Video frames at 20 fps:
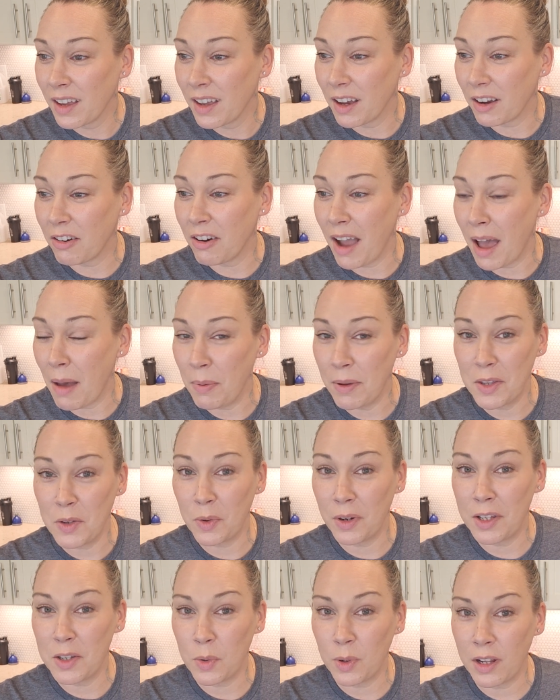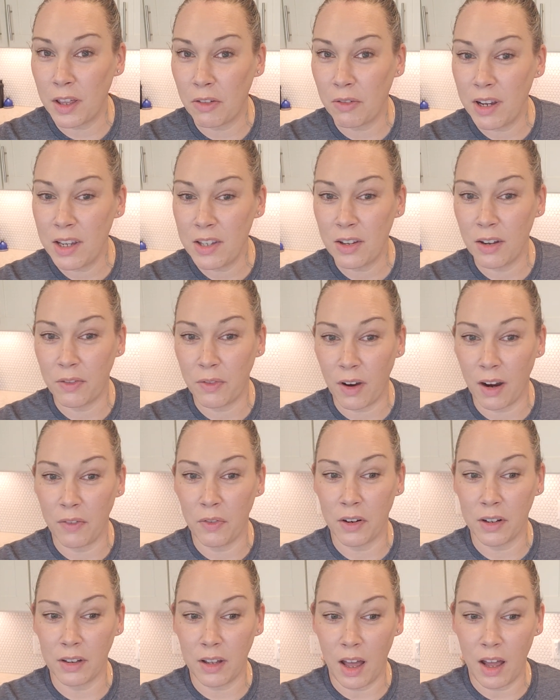a crappy 2023 so far
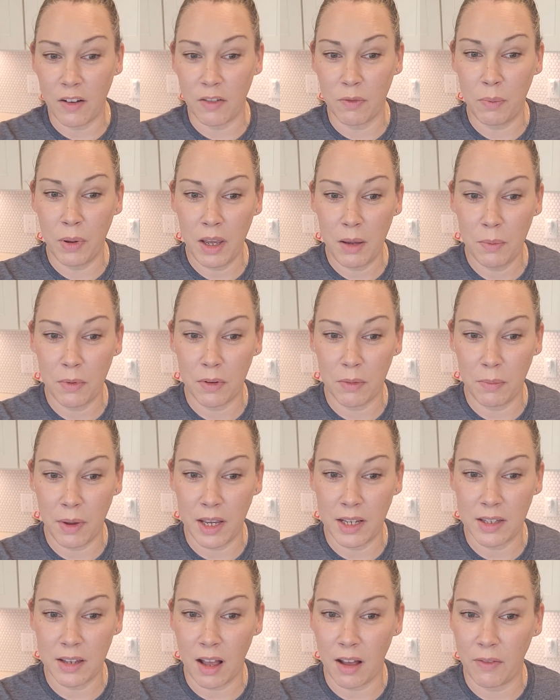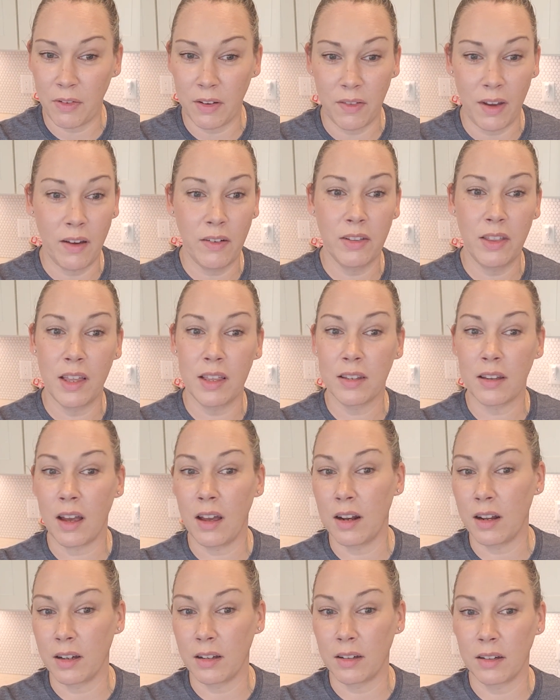for a lot of people based off of everything that's
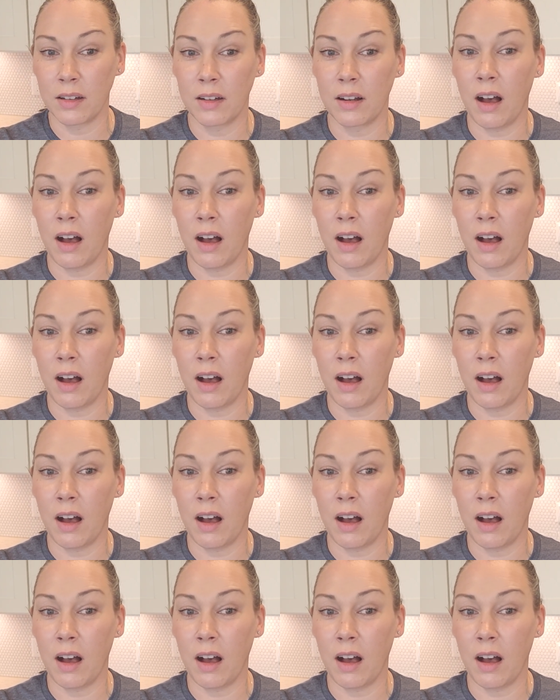gone,